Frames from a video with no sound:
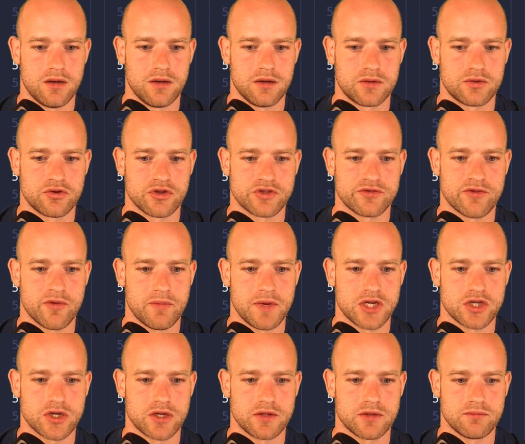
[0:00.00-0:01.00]

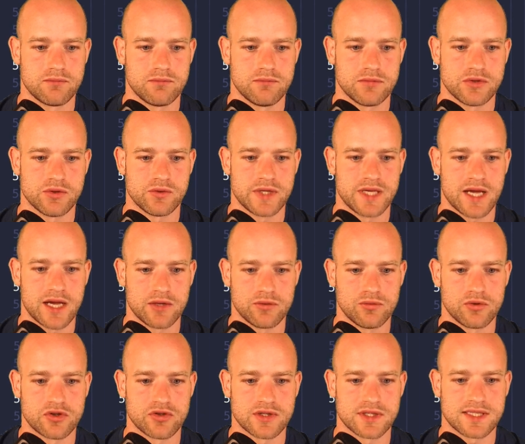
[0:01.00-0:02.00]
transformation. So here I do
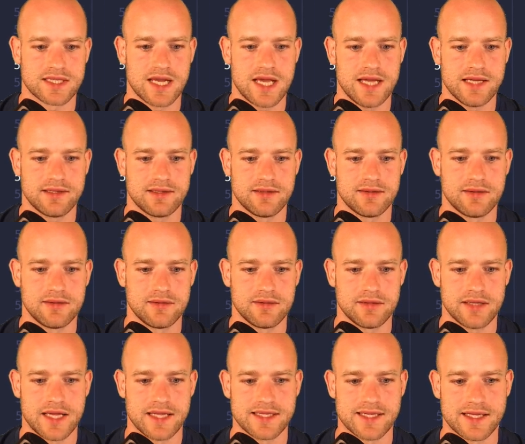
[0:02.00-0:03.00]
a translate,
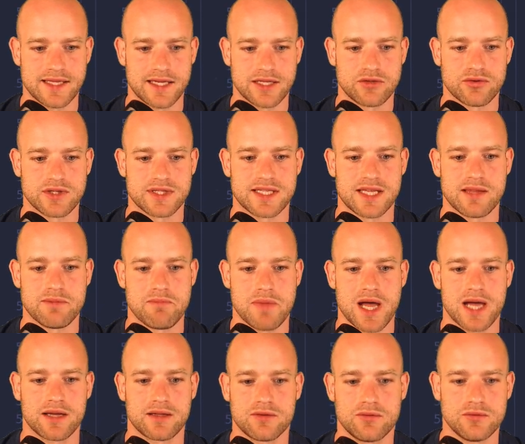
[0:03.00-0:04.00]
and then I translate
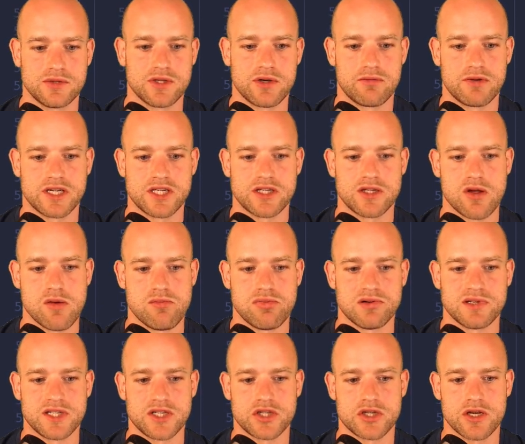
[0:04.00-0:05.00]
back to the original
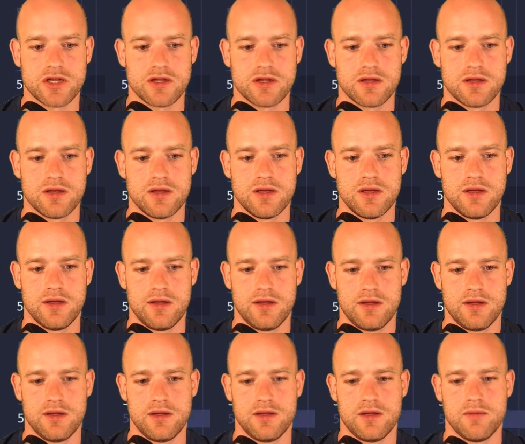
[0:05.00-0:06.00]
position,
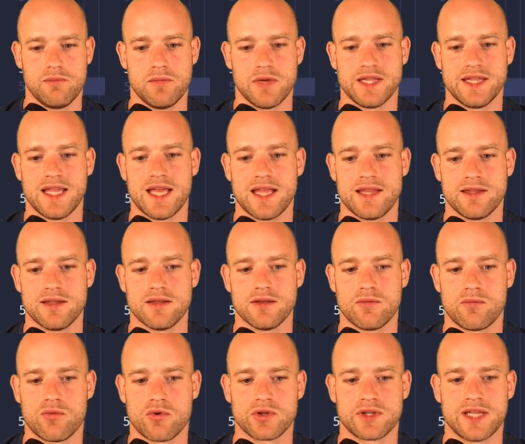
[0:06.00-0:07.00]
but then
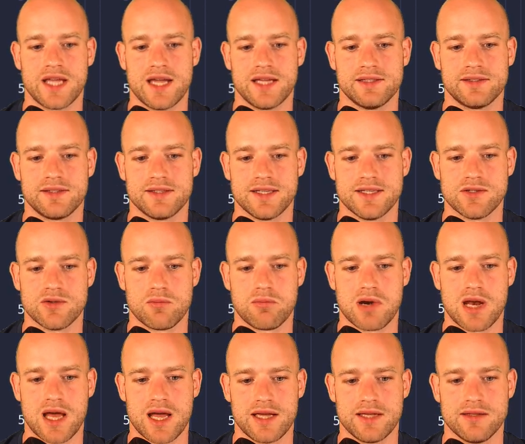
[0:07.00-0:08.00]
rotate is
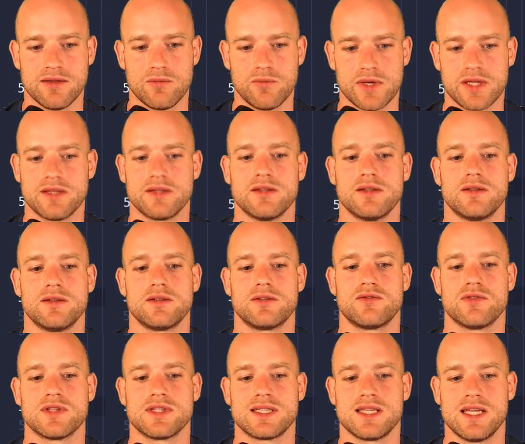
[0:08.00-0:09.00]
applied when
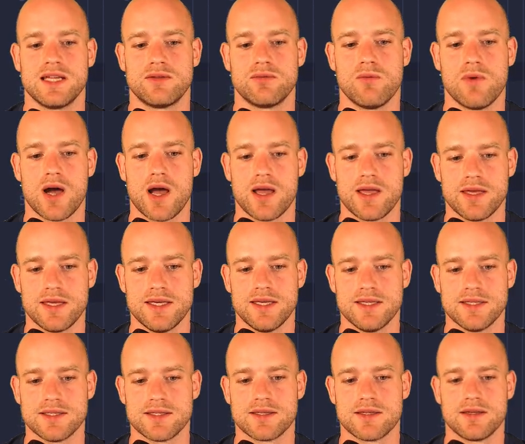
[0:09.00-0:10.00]
translate y
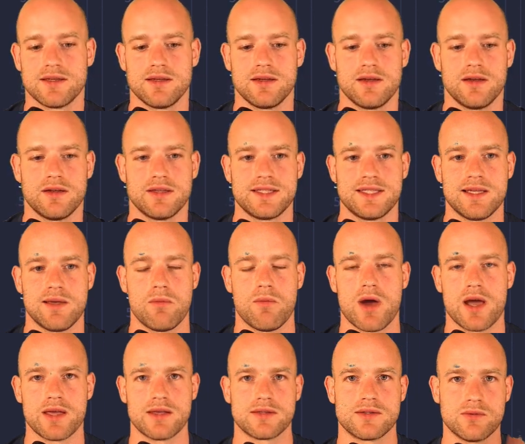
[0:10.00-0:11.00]
is
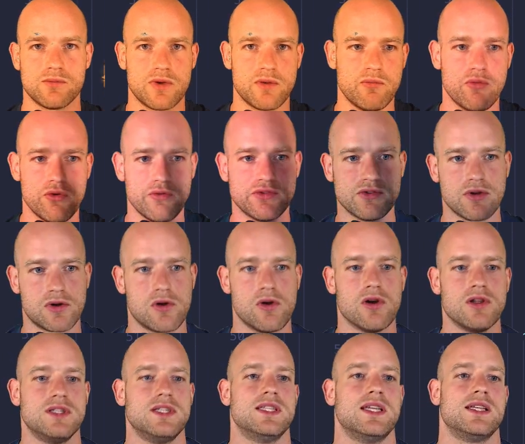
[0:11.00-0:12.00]
cy. So we move the
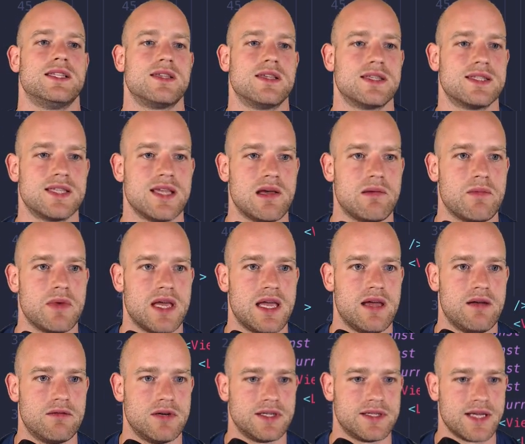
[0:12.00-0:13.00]
coordinate system
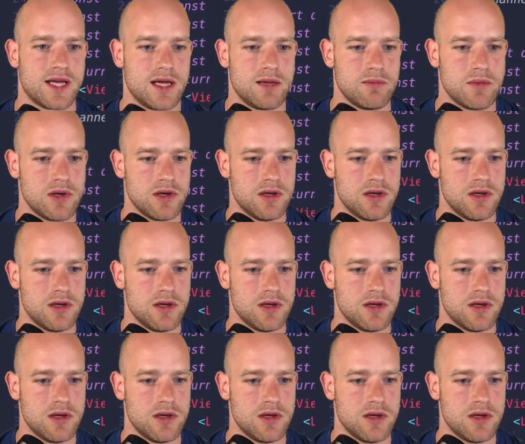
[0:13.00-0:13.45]
every time,